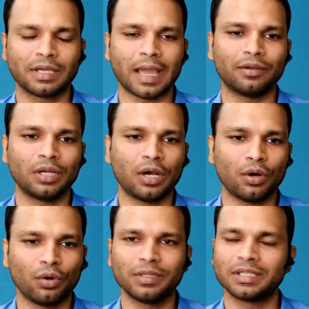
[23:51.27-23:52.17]
cannula
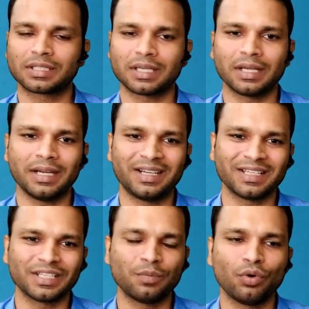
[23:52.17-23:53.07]
over the skin. It
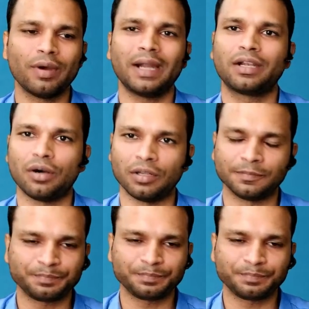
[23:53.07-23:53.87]
doesn't move at all.